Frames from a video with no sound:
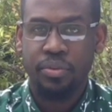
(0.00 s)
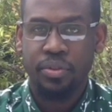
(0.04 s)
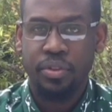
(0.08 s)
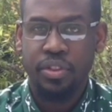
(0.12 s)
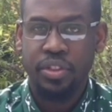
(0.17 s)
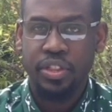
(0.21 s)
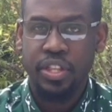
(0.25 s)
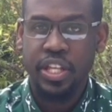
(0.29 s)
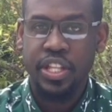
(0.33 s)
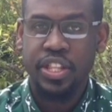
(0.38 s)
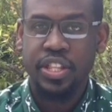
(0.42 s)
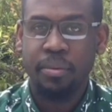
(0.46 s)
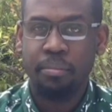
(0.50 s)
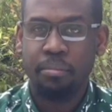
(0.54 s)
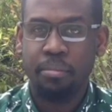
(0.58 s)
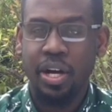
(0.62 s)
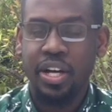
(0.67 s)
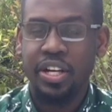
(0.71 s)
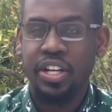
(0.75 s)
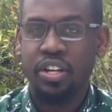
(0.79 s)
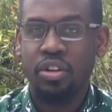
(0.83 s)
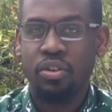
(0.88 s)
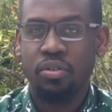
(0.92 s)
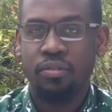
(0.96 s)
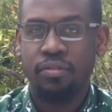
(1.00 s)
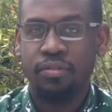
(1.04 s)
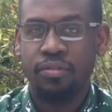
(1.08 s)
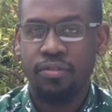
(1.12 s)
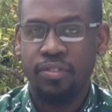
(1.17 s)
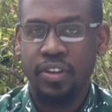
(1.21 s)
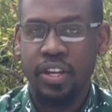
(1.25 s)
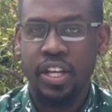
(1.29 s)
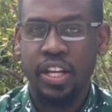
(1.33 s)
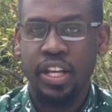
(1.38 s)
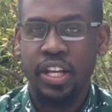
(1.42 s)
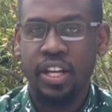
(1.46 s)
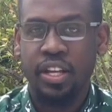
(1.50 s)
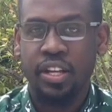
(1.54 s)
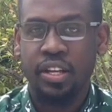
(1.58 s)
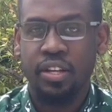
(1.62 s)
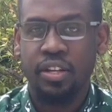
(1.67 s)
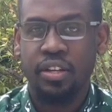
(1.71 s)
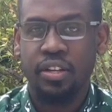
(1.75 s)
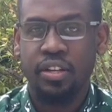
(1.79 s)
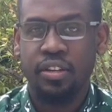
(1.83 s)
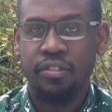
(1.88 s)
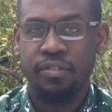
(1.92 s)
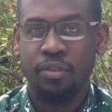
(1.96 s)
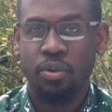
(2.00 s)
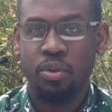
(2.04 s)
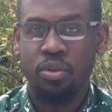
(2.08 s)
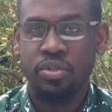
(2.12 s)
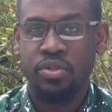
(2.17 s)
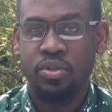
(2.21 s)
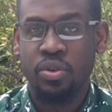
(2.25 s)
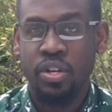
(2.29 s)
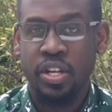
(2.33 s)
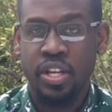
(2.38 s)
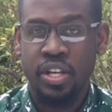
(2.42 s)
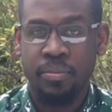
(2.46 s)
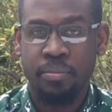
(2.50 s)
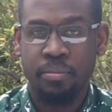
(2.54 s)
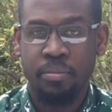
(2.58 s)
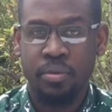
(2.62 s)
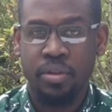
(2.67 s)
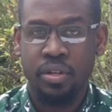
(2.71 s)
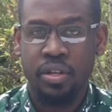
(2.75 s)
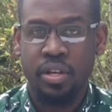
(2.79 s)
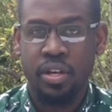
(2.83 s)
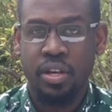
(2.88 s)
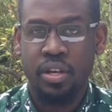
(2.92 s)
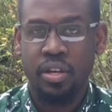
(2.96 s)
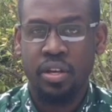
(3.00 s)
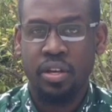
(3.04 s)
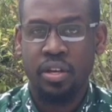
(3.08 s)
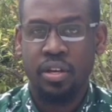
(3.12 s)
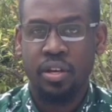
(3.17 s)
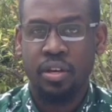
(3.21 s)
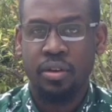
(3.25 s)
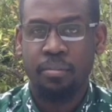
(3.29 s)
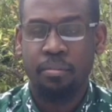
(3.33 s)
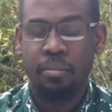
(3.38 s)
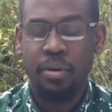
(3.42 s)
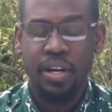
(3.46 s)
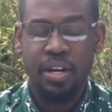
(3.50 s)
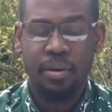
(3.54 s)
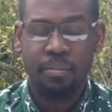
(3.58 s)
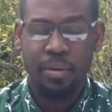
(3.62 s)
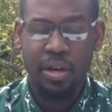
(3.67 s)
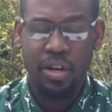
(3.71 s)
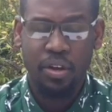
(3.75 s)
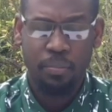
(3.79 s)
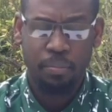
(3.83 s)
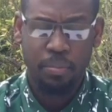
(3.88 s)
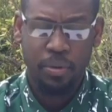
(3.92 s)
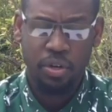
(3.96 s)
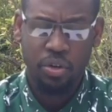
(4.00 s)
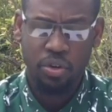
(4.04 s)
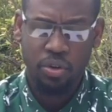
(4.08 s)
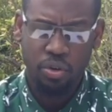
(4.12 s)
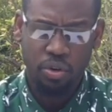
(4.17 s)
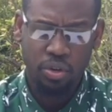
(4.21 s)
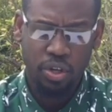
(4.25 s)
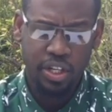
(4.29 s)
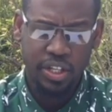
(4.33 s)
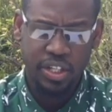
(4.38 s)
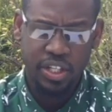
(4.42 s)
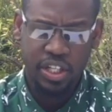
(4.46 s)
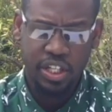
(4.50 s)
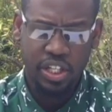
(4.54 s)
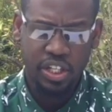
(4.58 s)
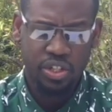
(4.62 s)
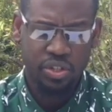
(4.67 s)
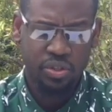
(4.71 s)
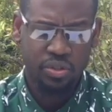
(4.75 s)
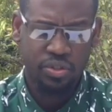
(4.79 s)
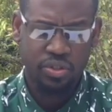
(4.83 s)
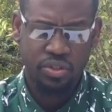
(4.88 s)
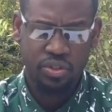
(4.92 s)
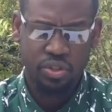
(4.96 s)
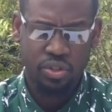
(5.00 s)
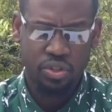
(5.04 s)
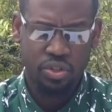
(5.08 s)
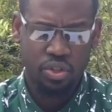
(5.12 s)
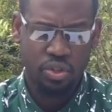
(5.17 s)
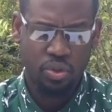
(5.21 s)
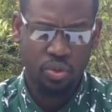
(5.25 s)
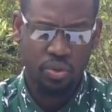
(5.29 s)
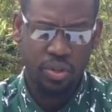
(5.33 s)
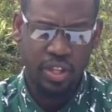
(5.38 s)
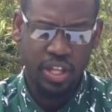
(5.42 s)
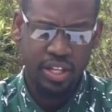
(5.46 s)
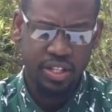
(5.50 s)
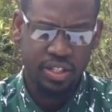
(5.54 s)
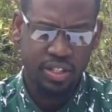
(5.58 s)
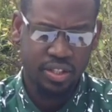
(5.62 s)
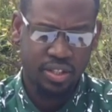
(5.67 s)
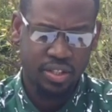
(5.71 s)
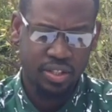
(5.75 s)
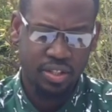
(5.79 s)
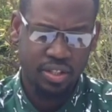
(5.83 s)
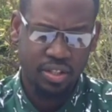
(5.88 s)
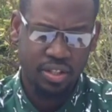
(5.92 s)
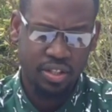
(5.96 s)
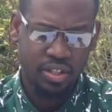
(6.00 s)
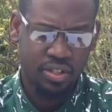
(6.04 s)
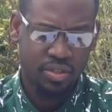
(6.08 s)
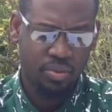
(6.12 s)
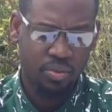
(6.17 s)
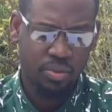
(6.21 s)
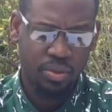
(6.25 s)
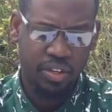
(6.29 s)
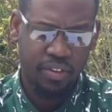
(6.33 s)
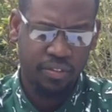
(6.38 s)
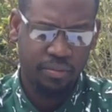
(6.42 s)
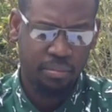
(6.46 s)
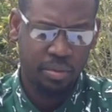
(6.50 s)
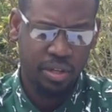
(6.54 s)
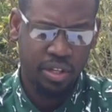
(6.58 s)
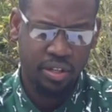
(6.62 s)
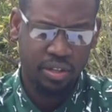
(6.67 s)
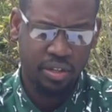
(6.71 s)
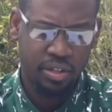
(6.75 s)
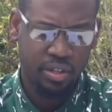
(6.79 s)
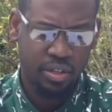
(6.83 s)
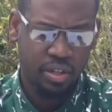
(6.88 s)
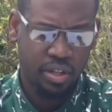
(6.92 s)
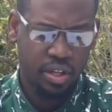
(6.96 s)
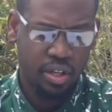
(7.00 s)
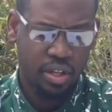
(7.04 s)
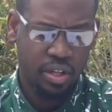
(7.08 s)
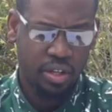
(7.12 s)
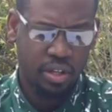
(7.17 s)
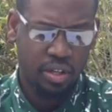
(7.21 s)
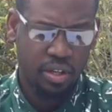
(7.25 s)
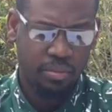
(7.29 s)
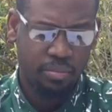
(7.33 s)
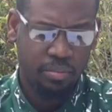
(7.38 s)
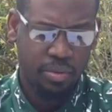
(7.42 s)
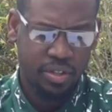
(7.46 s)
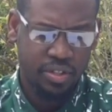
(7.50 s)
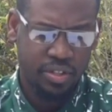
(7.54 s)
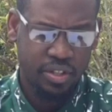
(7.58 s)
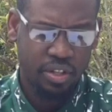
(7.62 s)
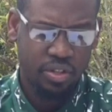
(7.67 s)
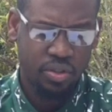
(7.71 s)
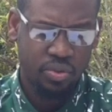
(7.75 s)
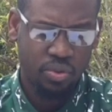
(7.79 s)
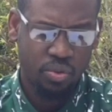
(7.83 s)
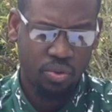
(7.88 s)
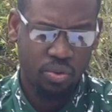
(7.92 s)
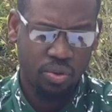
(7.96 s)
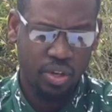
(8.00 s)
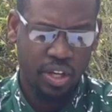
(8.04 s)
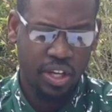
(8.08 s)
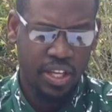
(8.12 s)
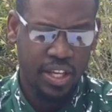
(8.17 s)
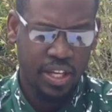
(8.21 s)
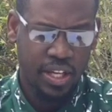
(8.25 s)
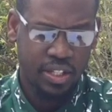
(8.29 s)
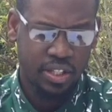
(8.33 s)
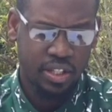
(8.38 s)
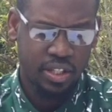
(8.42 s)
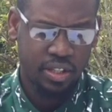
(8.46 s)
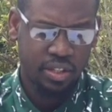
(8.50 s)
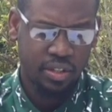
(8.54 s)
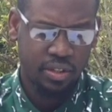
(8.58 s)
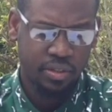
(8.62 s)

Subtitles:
then the burden of failure falls on him. But in my opinion, all indications show that this could have been President Uhuru Kenyatta.